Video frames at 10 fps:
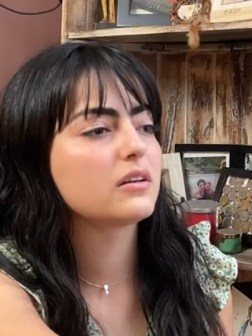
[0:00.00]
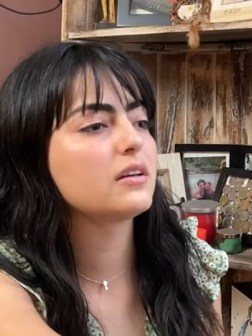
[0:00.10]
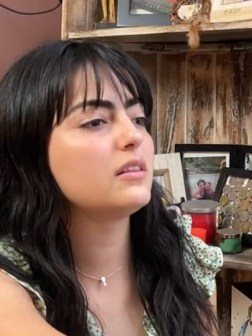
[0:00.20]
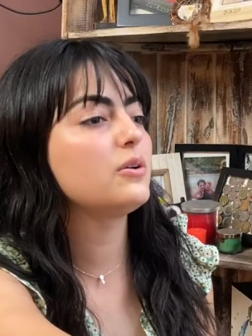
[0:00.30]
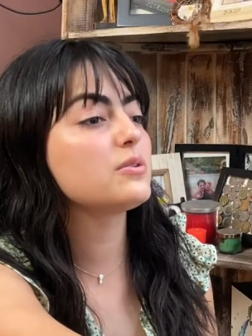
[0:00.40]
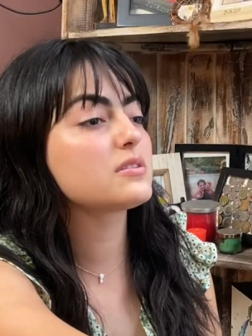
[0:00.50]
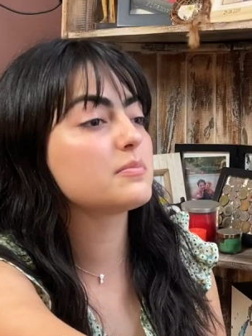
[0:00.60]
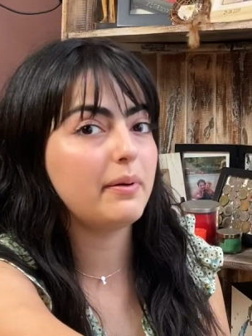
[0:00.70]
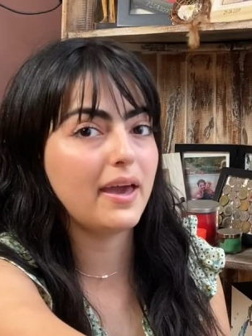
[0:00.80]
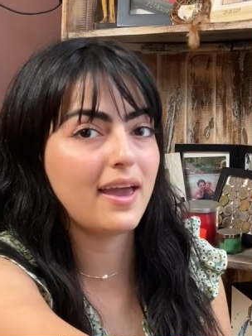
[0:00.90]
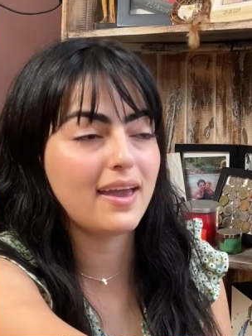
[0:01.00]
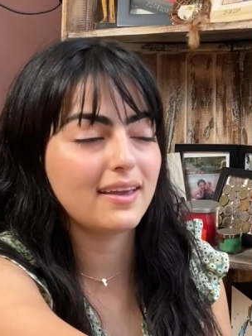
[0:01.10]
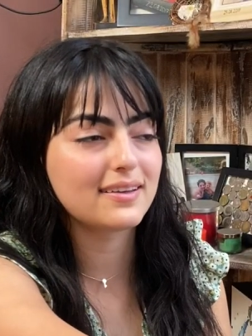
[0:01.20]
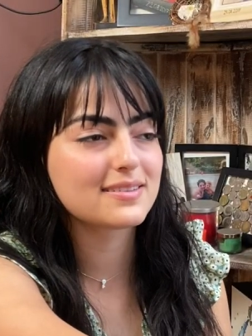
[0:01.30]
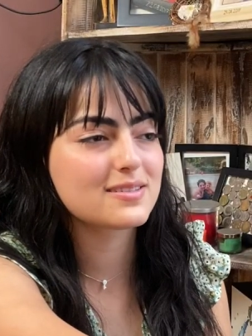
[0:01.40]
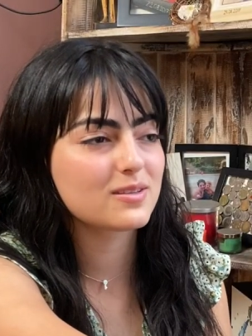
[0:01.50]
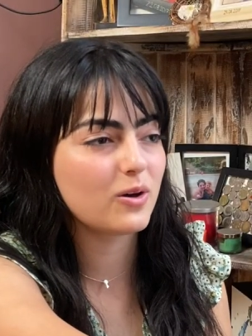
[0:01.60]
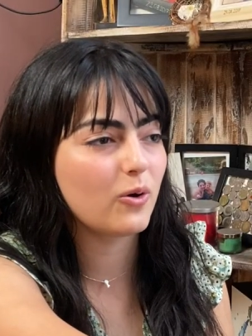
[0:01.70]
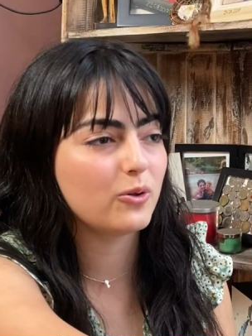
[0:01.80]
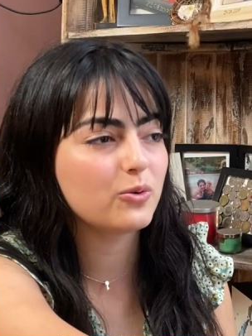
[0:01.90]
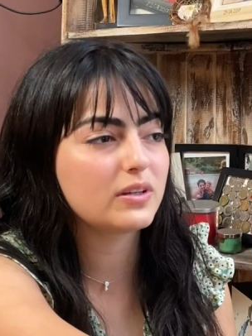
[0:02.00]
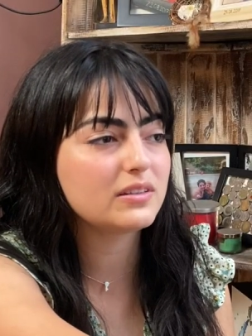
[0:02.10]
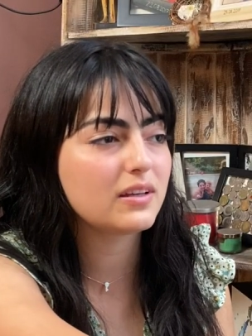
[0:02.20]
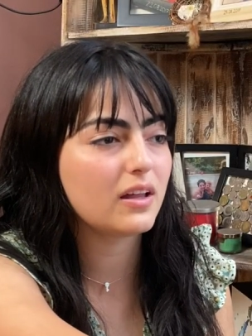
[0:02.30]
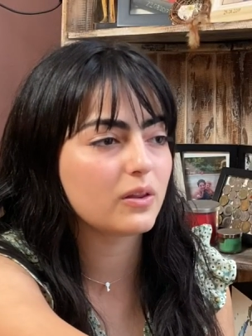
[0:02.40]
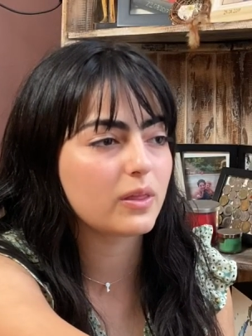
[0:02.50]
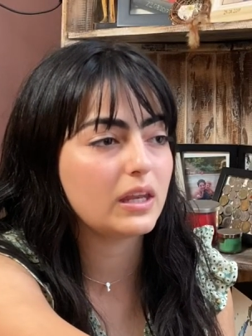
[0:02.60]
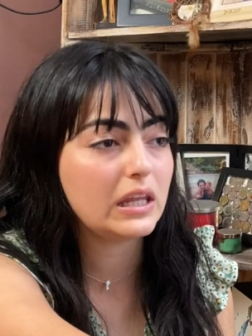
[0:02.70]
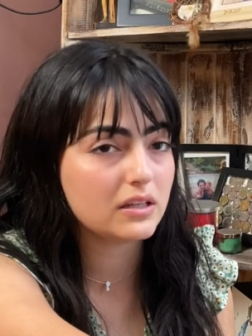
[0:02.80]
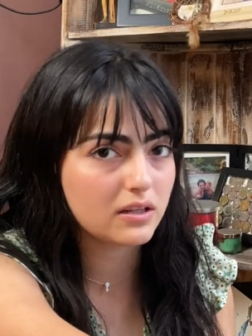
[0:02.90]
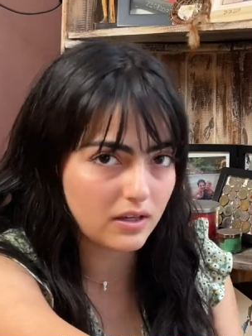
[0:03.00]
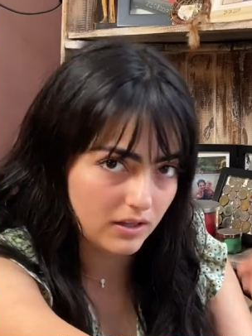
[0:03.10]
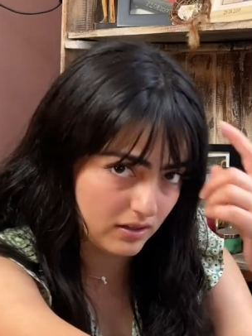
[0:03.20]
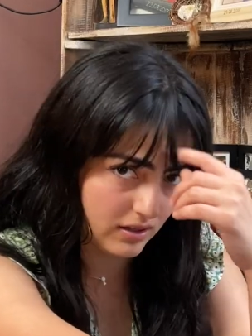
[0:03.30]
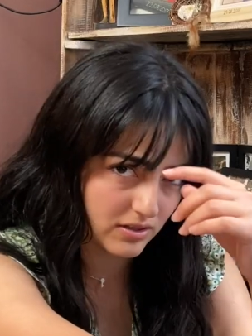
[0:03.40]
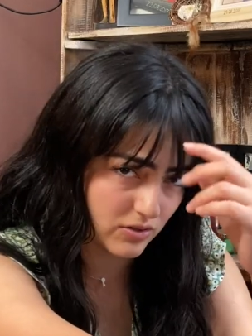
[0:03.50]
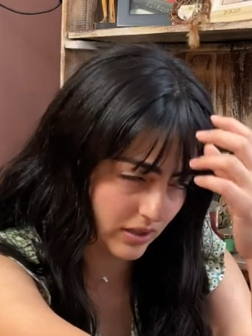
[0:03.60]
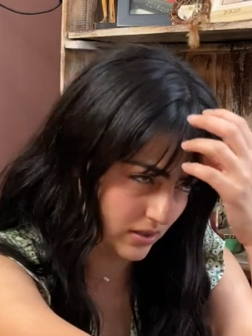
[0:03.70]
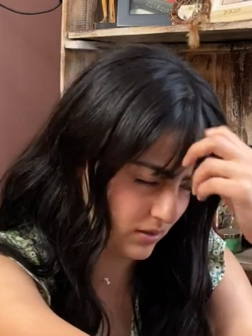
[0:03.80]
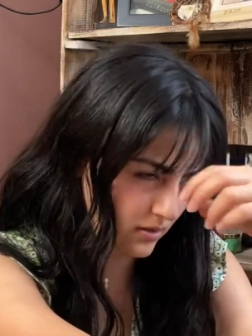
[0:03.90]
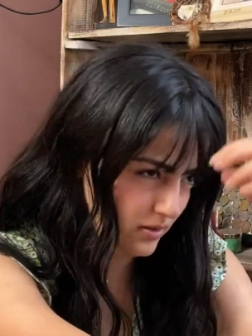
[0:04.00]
Look at those bangs though. You can tell they need a straightener.